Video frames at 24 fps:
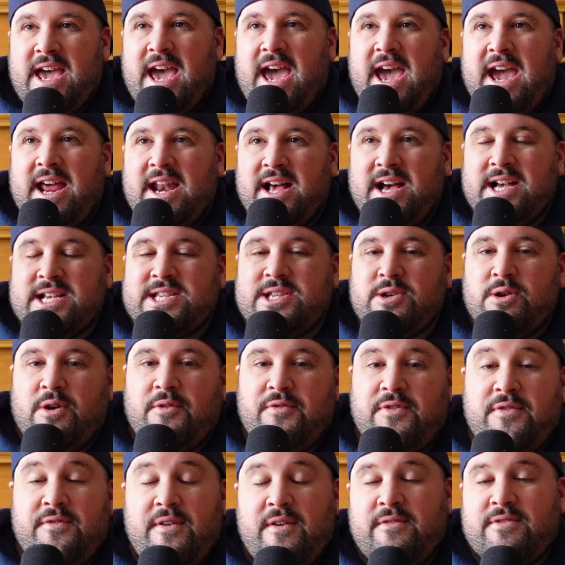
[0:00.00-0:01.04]
And also,
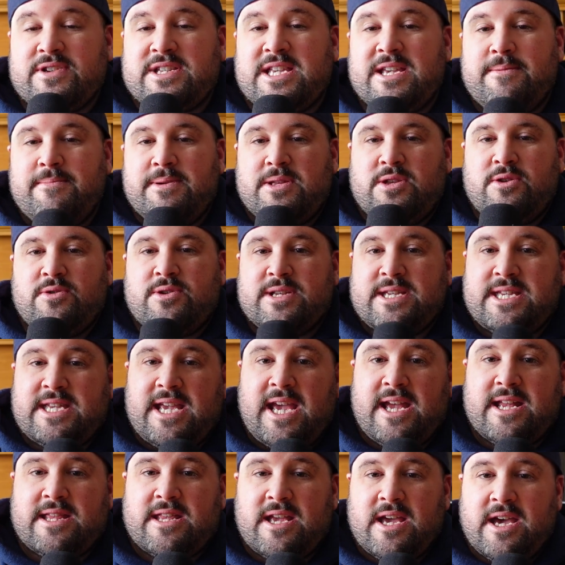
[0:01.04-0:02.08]
if you've ever seen me do the
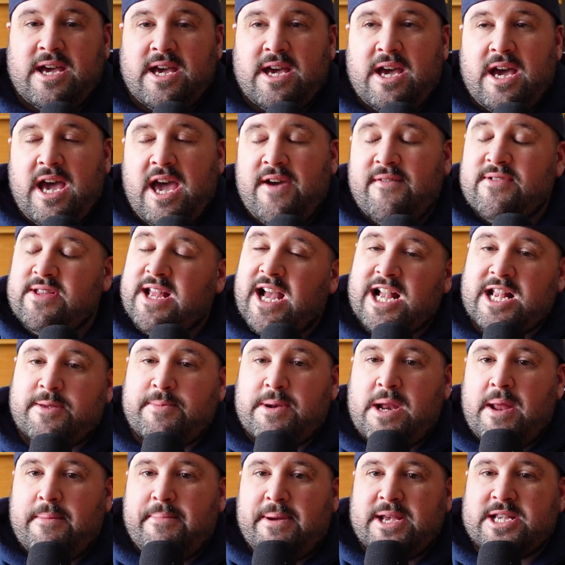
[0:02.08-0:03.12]
set, I haven't talked
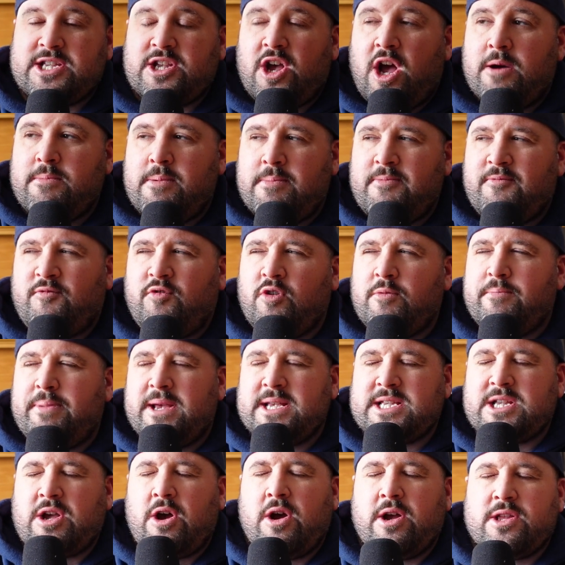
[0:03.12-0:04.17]
about it on Best Con, but before
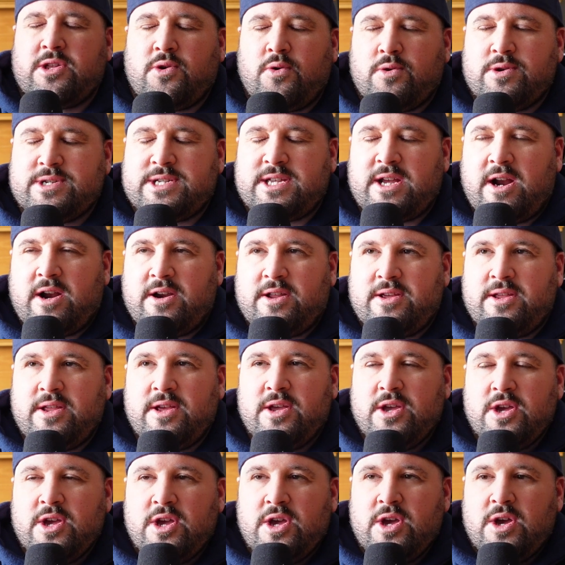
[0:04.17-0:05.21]
Best Contour started,
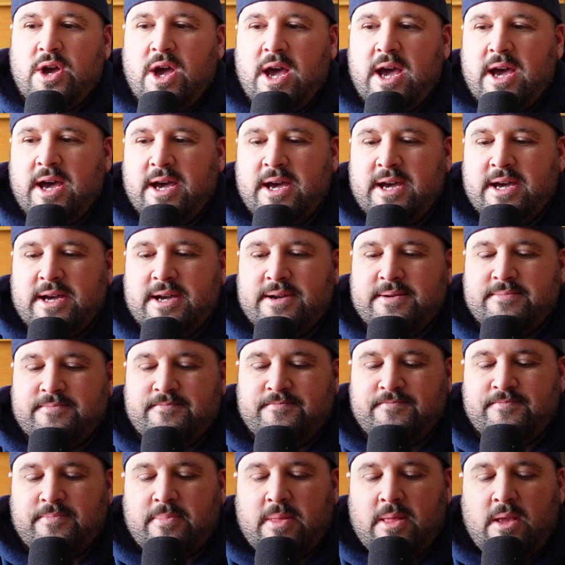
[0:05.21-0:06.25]
I
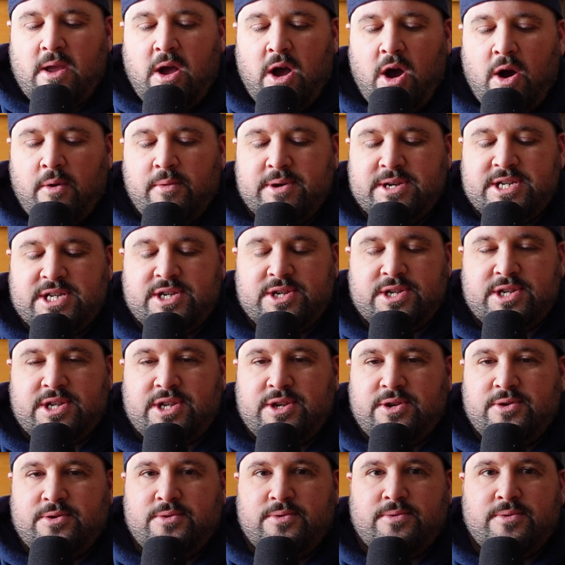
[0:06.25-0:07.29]
always used
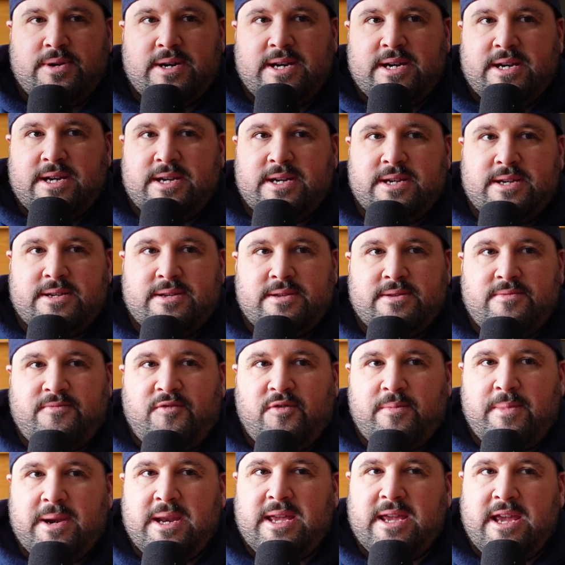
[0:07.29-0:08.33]
to,
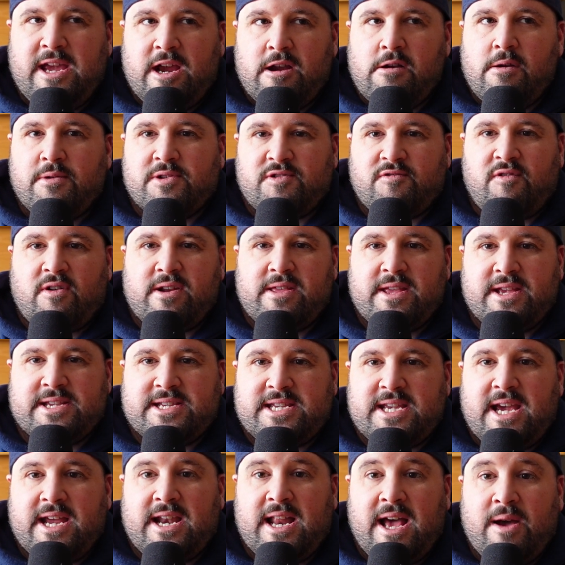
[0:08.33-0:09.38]
for about a year, I was running the
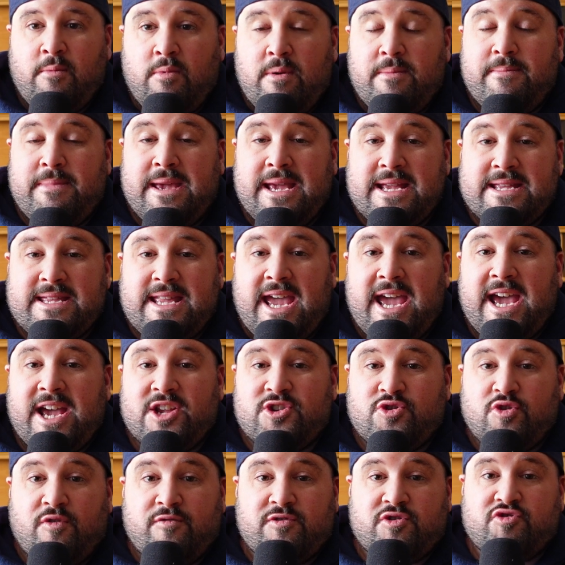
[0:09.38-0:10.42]
set on when me and Dad
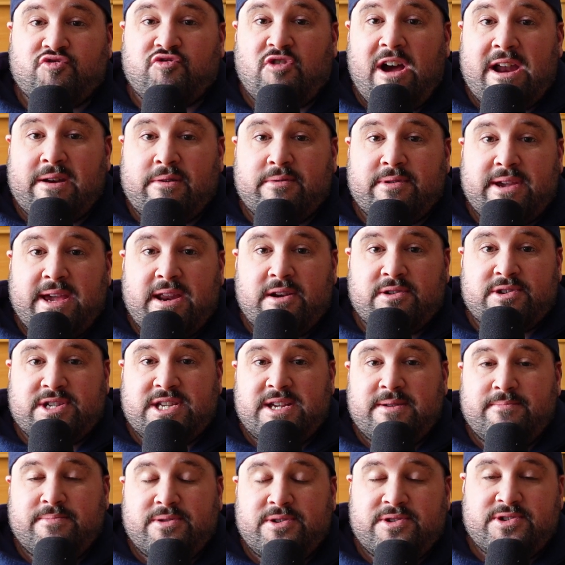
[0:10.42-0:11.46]
drove to Toronto together to
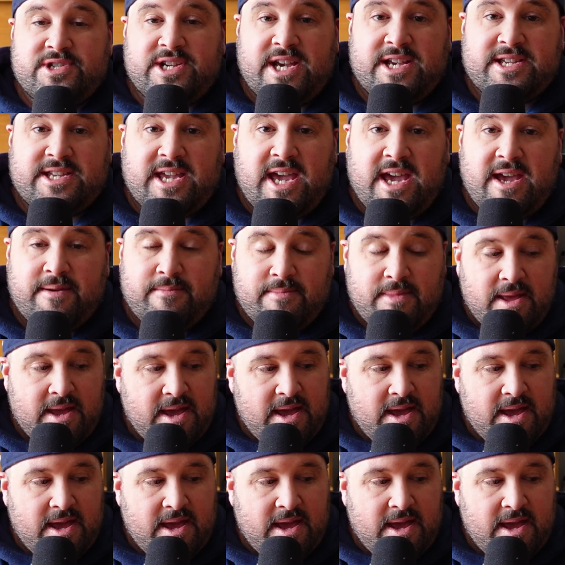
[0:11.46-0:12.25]
see a Blue Jays game.